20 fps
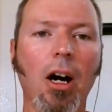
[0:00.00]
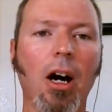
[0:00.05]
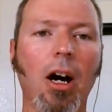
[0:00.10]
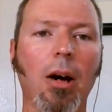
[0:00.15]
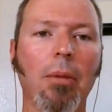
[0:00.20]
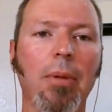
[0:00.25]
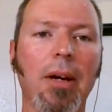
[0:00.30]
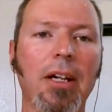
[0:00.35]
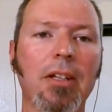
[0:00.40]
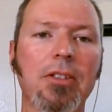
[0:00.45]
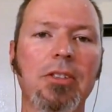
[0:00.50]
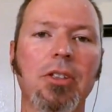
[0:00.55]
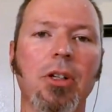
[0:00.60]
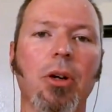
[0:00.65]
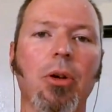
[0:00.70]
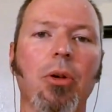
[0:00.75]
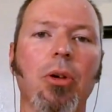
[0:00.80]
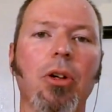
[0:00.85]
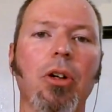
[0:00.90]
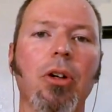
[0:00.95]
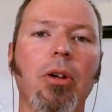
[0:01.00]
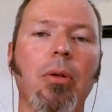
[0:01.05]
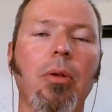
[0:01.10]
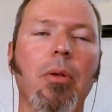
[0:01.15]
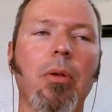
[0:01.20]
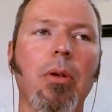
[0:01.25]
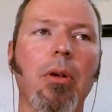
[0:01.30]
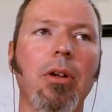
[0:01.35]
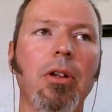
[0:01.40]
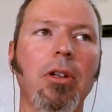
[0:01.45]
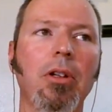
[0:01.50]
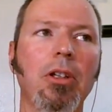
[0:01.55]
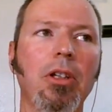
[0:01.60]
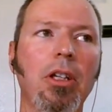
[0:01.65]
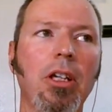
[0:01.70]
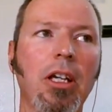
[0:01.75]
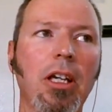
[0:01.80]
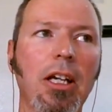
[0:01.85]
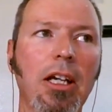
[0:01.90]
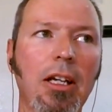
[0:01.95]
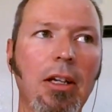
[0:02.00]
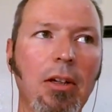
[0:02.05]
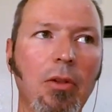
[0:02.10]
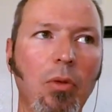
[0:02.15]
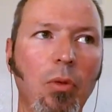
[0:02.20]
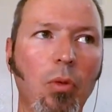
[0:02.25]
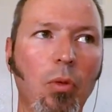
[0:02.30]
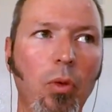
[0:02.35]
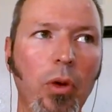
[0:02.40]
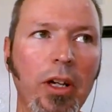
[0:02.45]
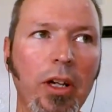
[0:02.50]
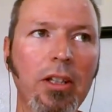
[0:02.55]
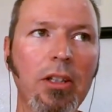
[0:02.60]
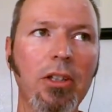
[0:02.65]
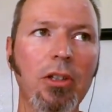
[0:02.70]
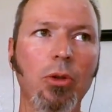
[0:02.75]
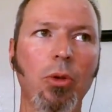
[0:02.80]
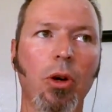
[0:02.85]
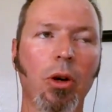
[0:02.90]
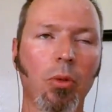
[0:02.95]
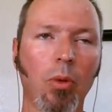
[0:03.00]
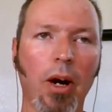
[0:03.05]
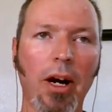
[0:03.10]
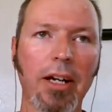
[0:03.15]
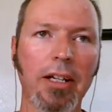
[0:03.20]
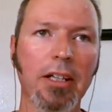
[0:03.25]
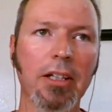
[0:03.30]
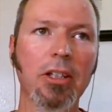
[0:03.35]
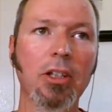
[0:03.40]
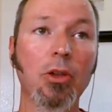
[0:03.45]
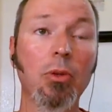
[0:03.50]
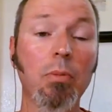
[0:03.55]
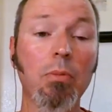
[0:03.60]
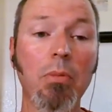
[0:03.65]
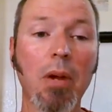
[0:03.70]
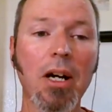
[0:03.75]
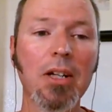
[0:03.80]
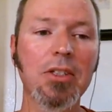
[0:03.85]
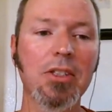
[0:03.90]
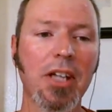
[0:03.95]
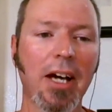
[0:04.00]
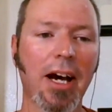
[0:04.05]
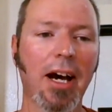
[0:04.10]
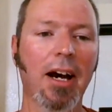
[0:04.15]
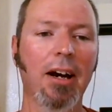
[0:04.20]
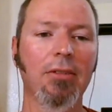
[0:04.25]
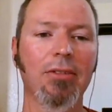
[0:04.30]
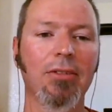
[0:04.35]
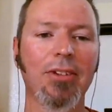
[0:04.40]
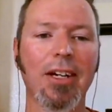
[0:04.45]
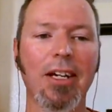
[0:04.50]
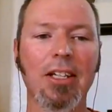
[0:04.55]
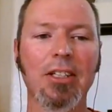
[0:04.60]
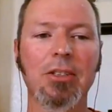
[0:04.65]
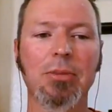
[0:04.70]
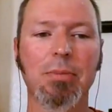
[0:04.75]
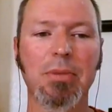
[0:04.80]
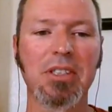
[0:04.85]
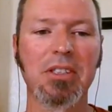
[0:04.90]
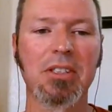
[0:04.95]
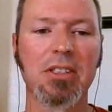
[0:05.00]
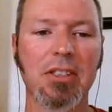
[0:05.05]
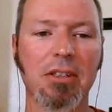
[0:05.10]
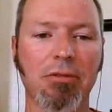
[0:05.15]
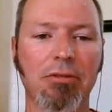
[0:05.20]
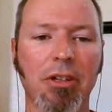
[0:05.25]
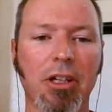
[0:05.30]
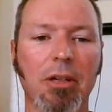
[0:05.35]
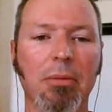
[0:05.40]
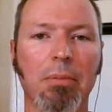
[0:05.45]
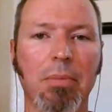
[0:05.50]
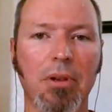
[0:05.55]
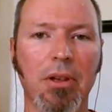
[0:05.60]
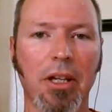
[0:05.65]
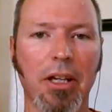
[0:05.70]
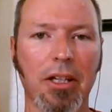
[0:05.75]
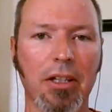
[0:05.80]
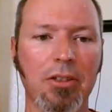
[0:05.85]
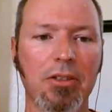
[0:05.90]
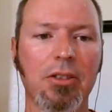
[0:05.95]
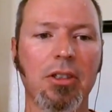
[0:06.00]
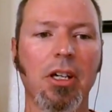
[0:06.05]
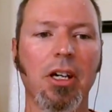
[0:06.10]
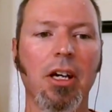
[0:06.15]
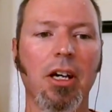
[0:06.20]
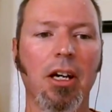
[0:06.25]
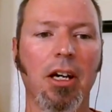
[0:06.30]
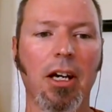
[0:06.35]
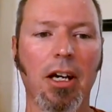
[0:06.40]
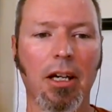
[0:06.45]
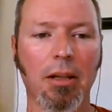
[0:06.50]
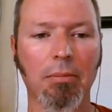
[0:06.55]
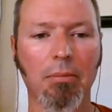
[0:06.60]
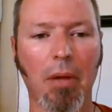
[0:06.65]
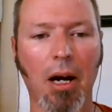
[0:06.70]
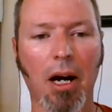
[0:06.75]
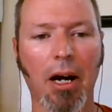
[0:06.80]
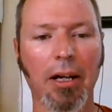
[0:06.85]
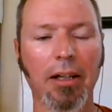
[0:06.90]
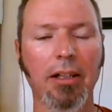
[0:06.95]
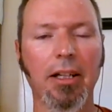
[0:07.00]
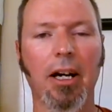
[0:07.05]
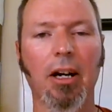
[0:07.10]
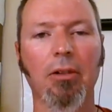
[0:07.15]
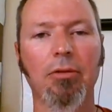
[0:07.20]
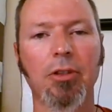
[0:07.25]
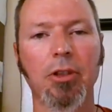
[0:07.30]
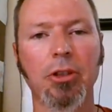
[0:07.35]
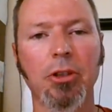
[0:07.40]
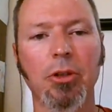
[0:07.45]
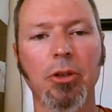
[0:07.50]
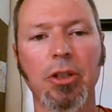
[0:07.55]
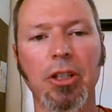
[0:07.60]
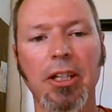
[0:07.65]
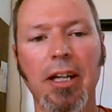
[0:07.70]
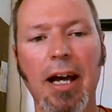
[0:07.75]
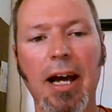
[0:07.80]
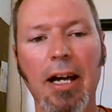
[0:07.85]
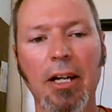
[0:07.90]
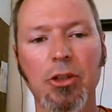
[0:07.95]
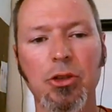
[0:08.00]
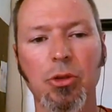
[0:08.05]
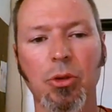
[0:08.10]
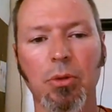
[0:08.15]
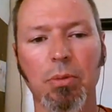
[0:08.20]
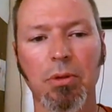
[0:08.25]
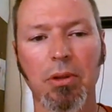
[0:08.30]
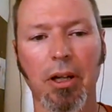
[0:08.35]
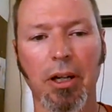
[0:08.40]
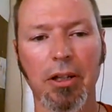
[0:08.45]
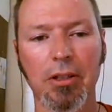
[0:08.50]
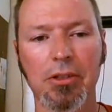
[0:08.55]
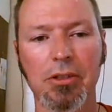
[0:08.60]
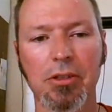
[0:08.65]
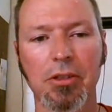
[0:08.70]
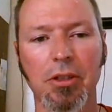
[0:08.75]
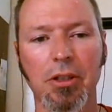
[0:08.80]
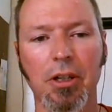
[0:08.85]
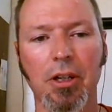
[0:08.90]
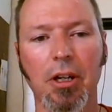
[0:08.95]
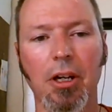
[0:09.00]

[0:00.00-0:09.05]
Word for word: Um, and so when you are writing, you must have a specific place in mind. Now, if you're doing an actual place,